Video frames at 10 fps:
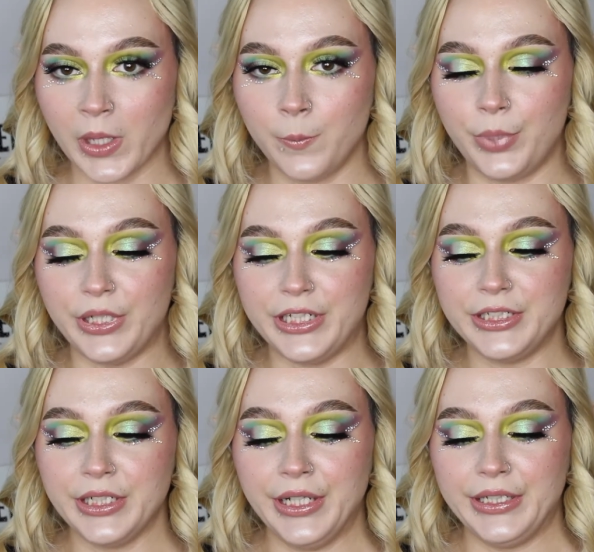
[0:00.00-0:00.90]

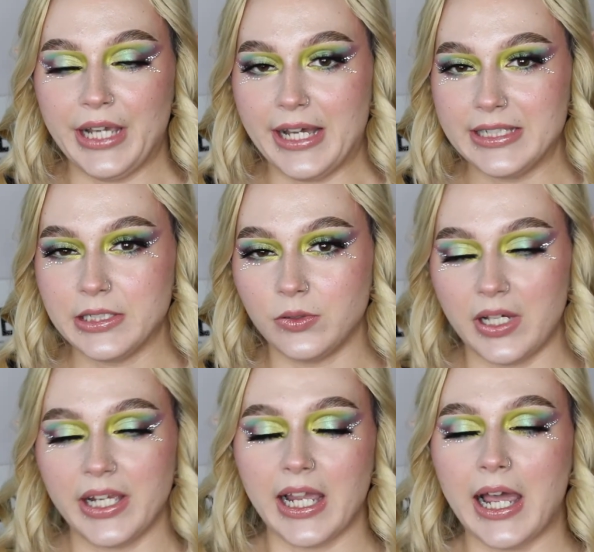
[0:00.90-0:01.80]
But yeah, so
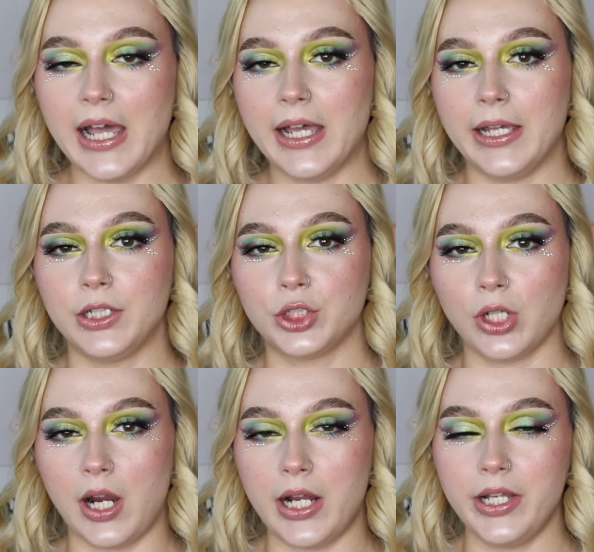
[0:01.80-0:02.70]
like I
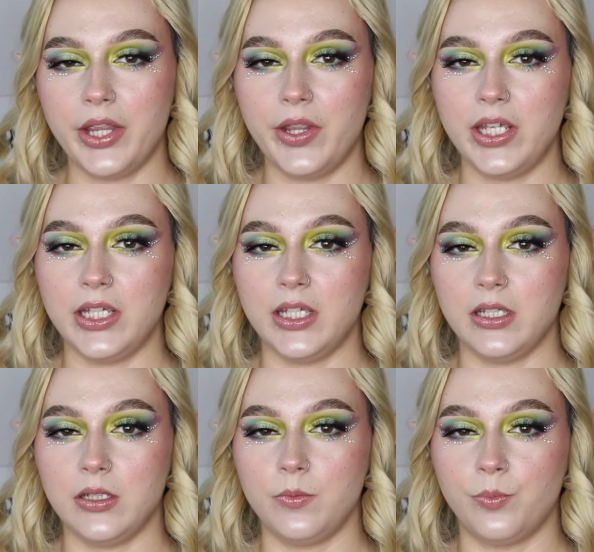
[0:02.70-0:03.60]
tried
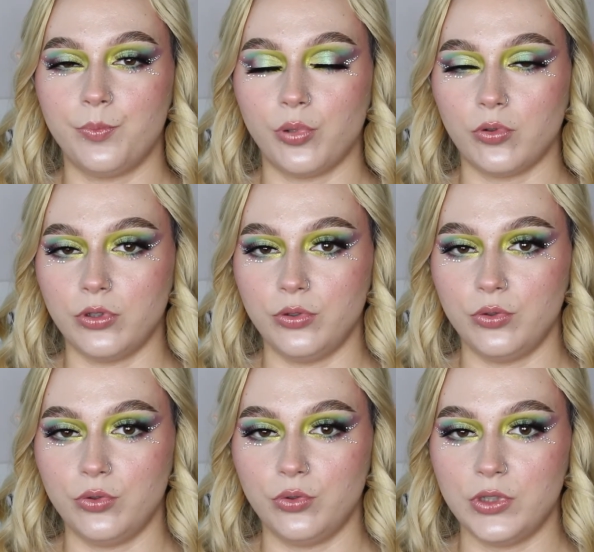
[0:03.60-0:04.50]
the
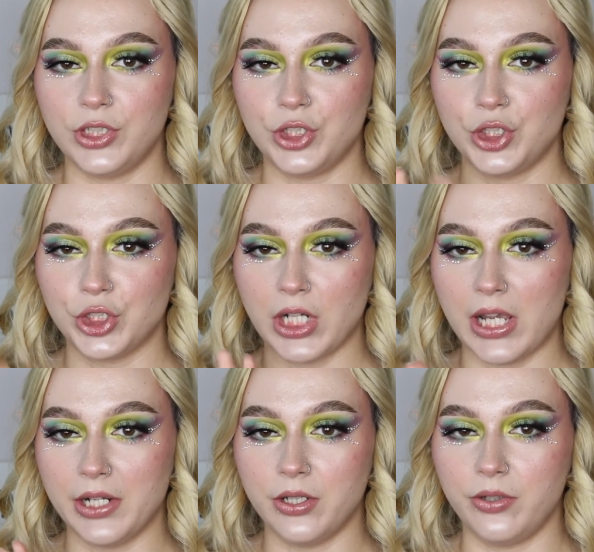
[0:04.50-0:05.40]
bluish
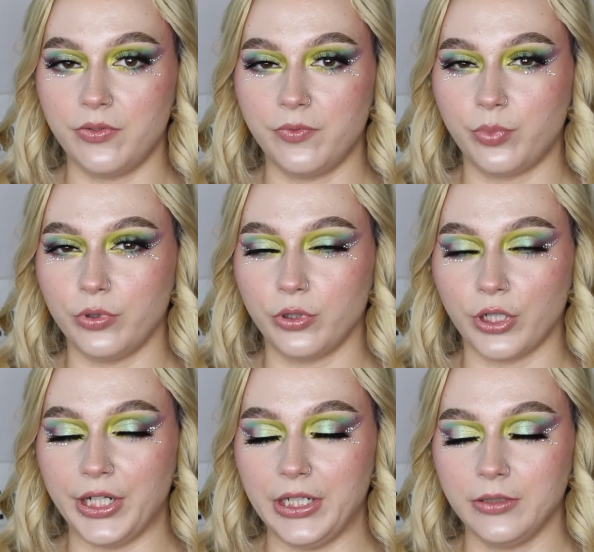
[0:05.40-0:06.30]
kind of
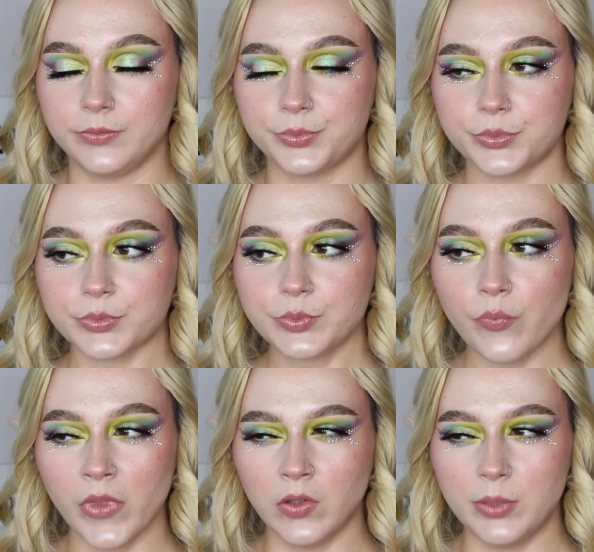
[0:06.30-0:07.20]
blue-green
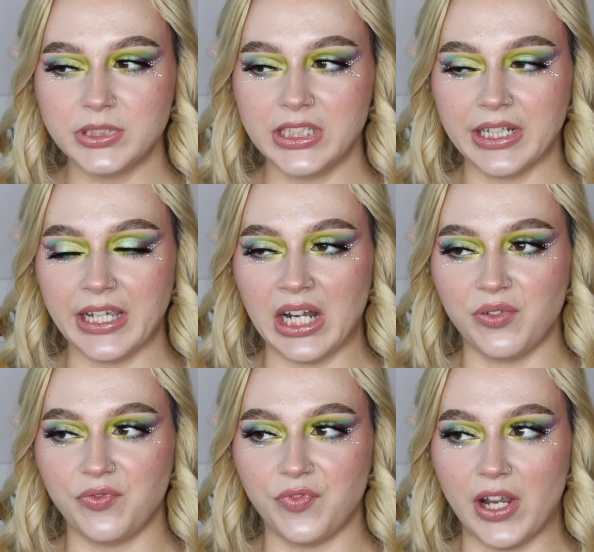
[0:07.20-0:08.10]
lipstick and I
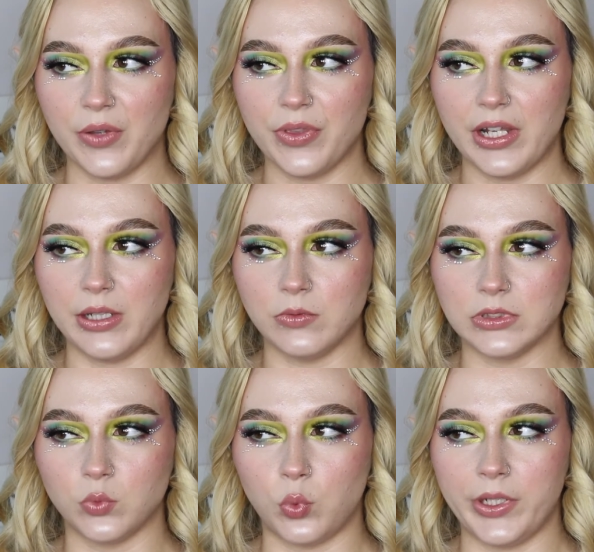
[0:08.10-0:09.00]
found that it
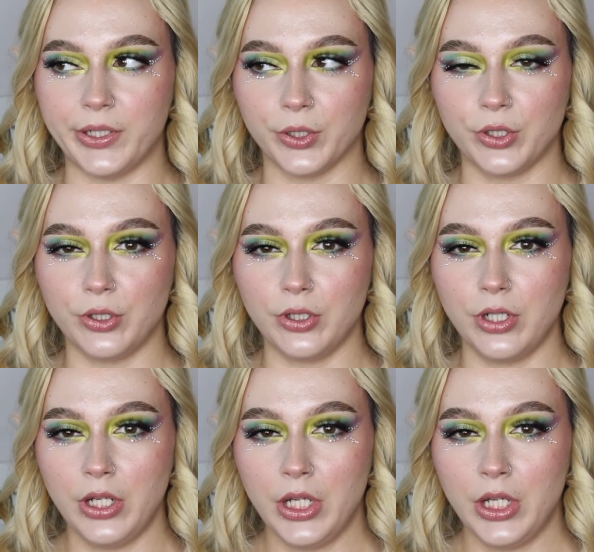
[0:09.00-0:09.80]
was weird.